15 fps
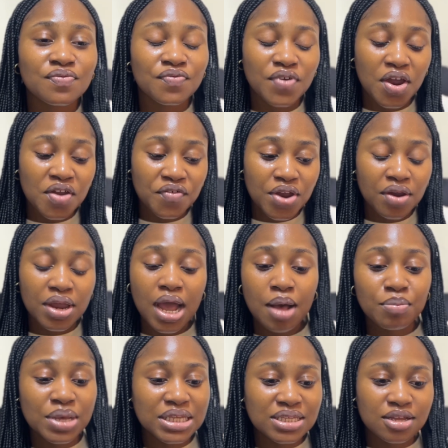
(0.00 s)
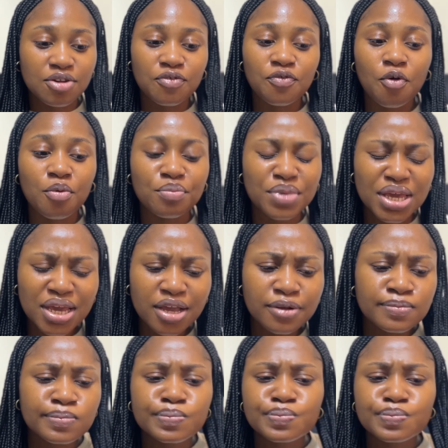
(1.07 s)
very very amazing for me,